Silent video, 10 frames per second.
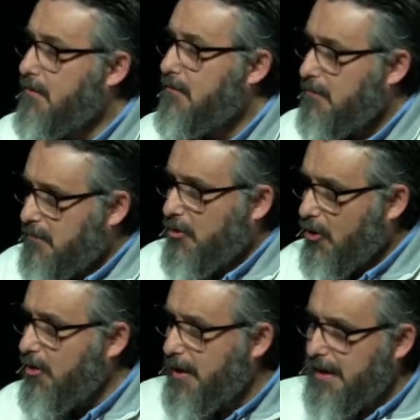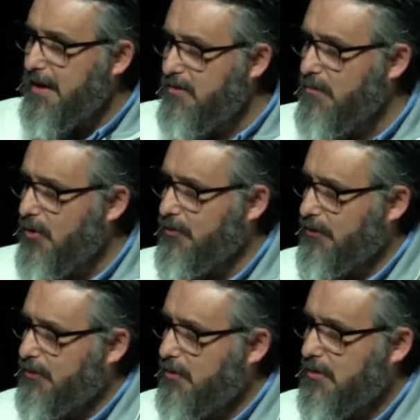they turn
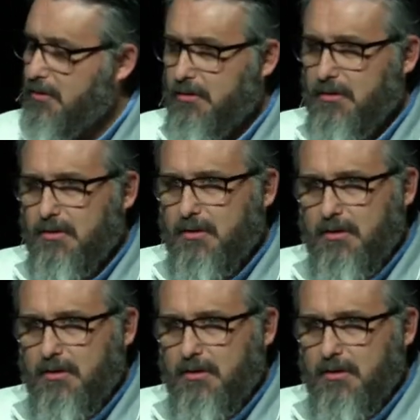against Moses.